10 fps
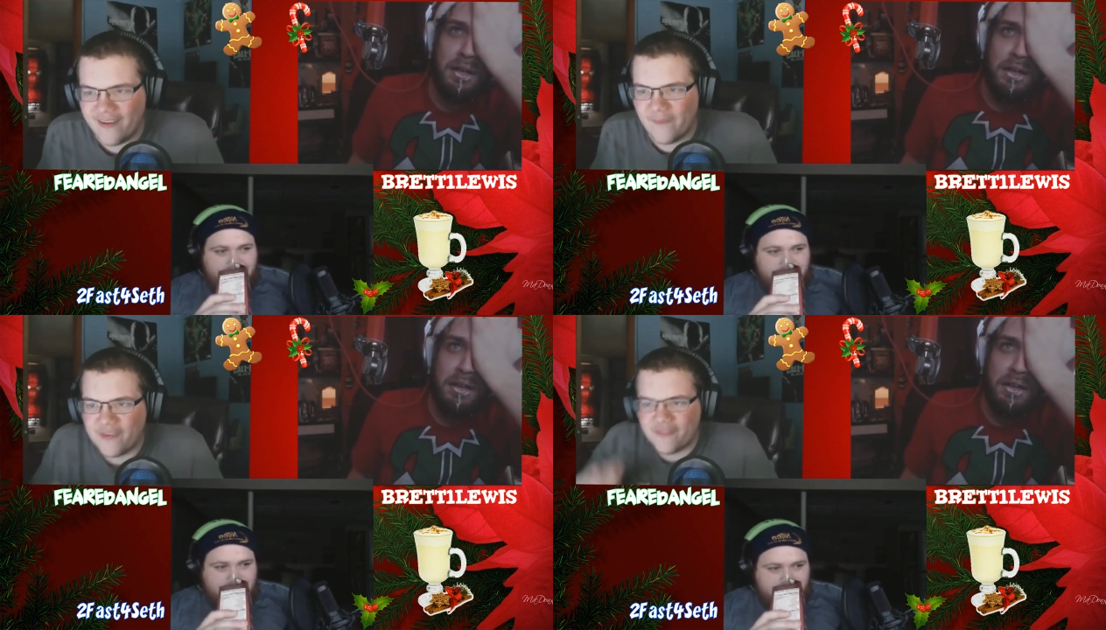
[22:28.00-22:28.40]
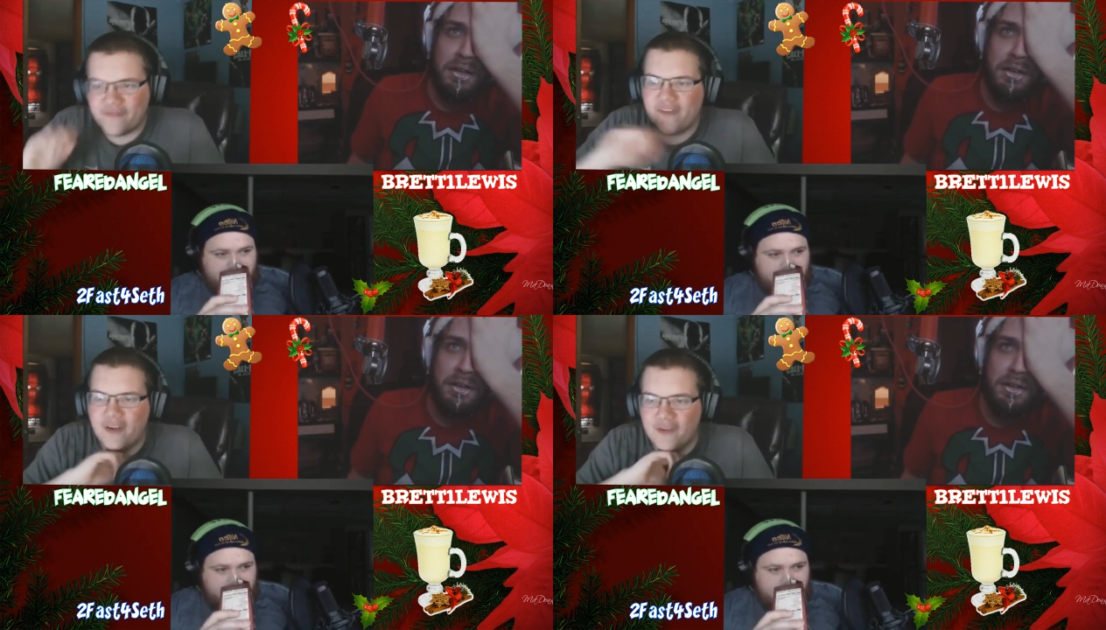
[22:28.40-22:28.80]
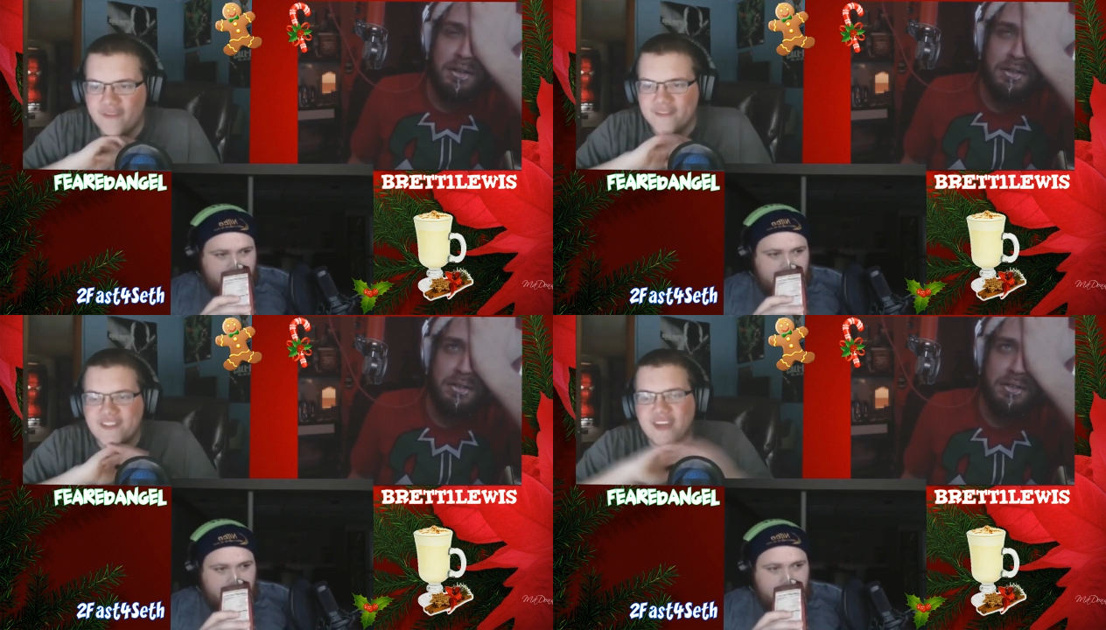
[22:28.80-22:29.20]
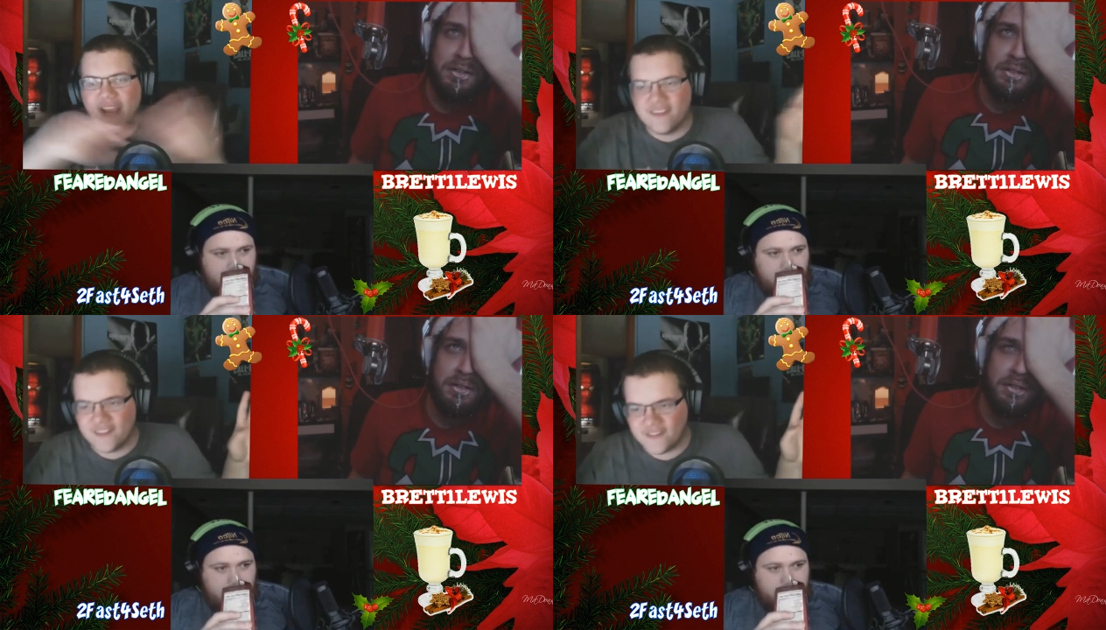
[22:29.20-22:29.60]
Speaker 1: I'm just following the
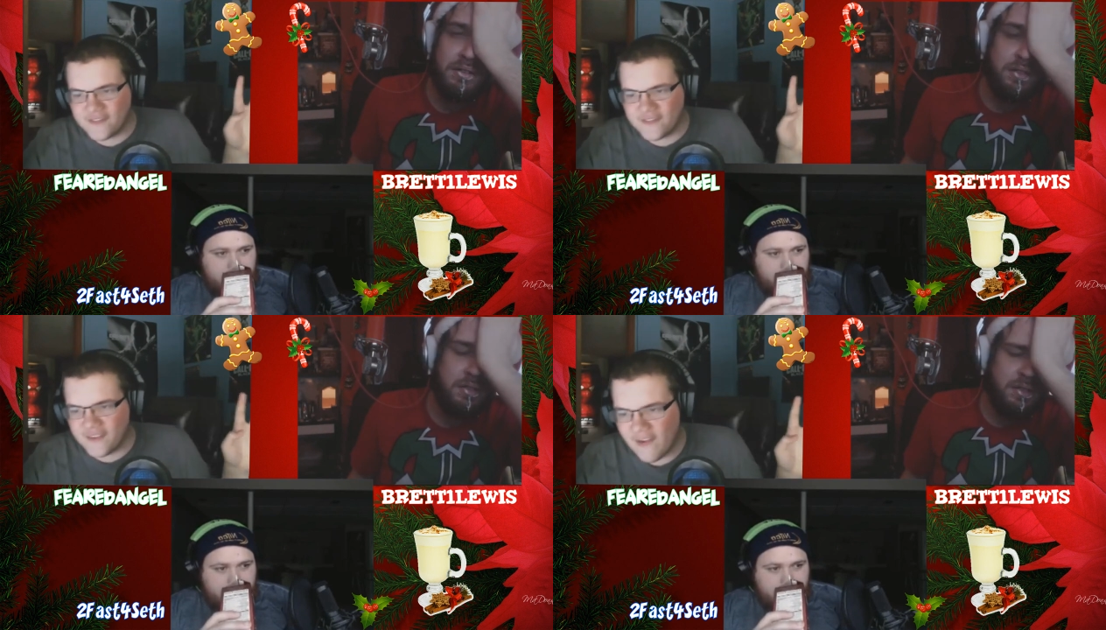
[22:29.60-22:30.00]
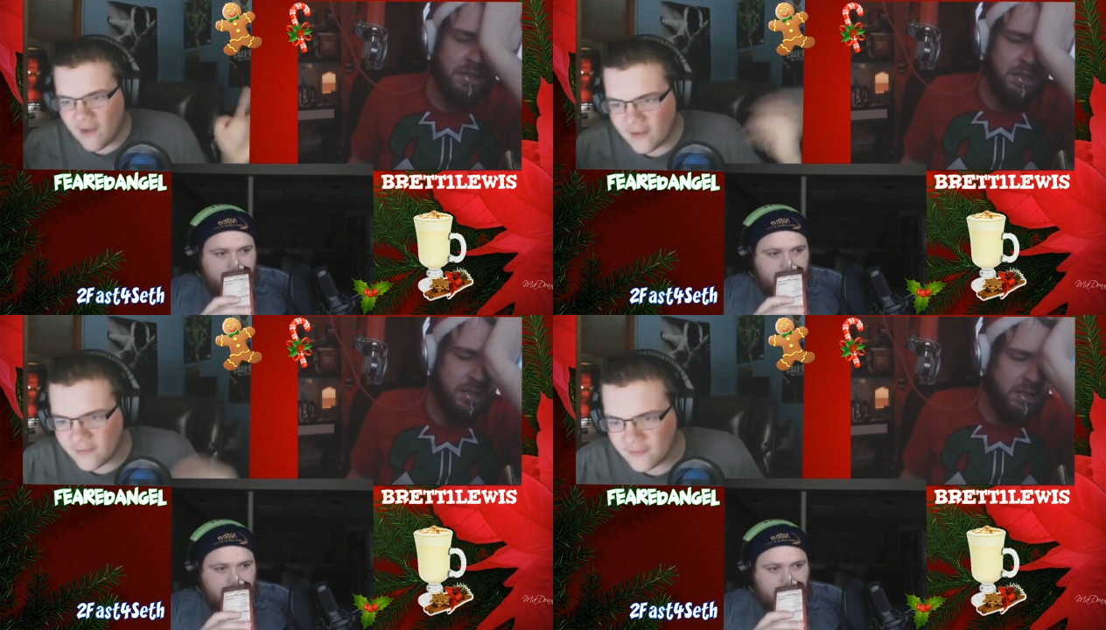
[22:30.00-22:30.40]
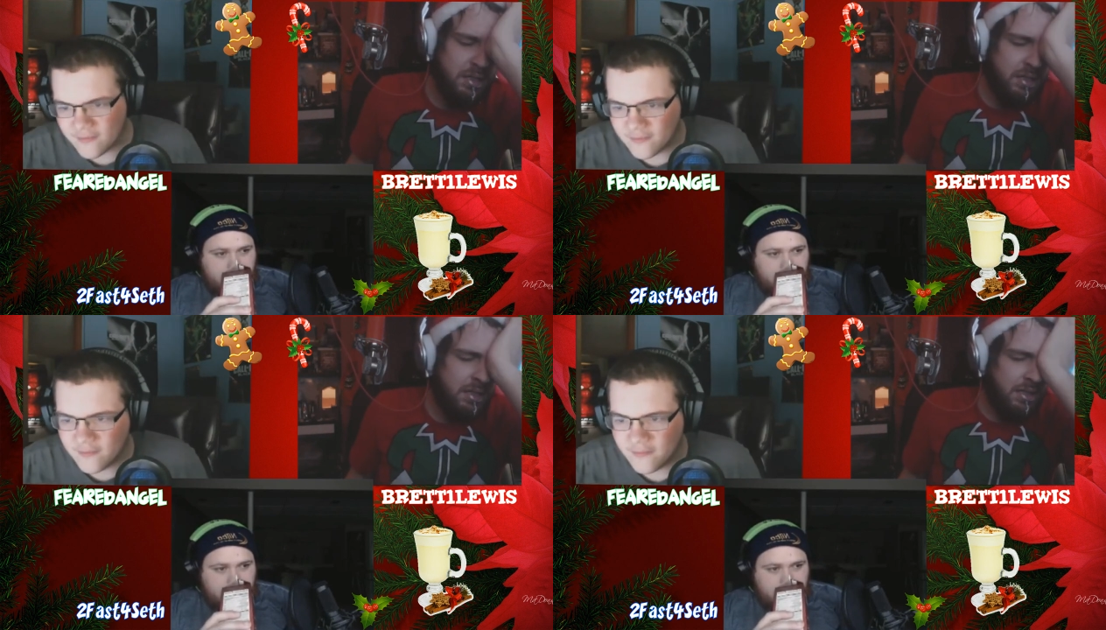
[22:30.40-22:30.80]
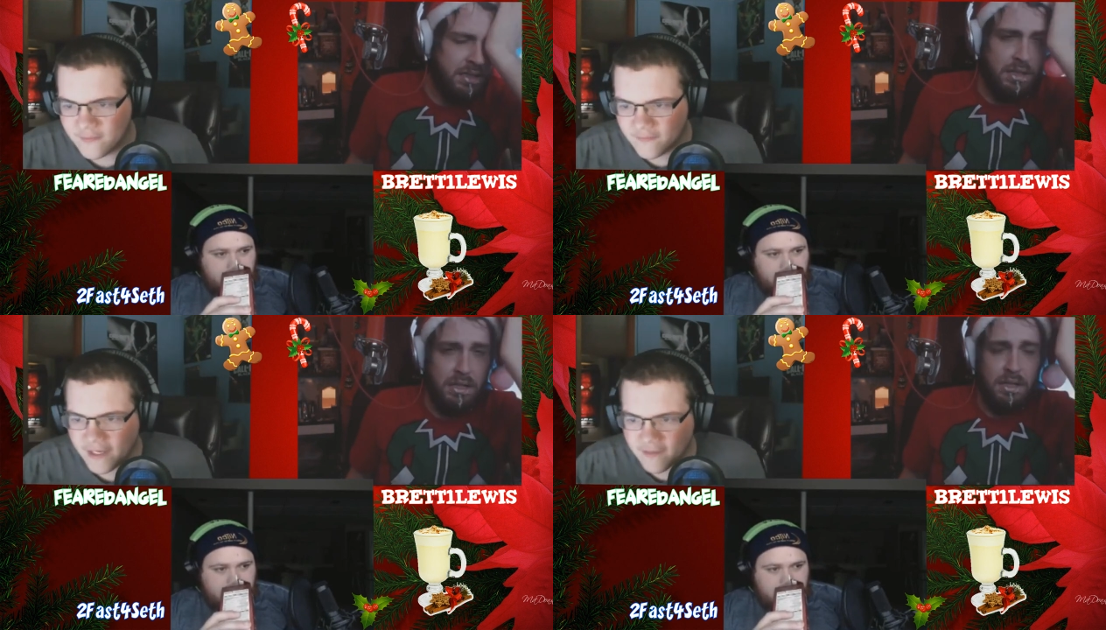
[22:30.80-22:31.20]
challenges from now on.
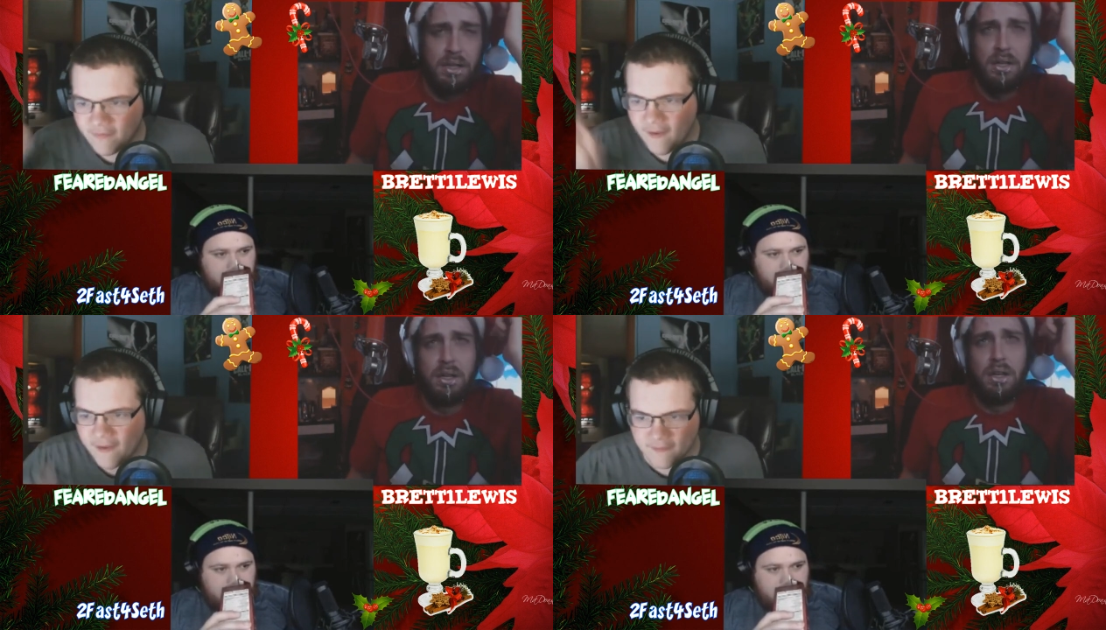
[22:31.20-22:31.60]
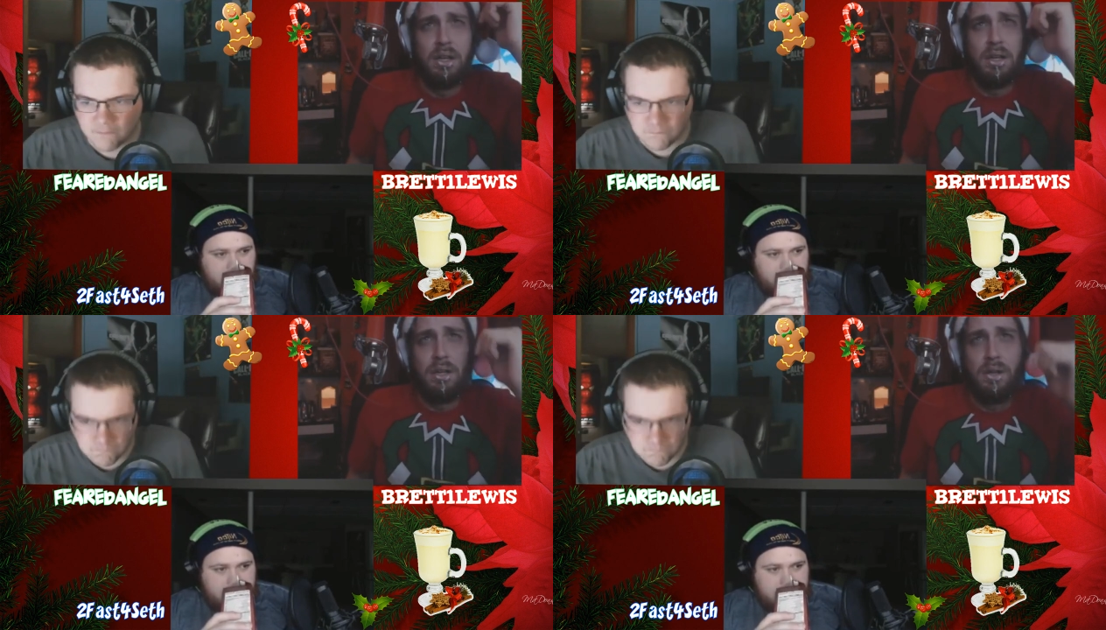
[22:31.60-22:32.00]
If I can find them.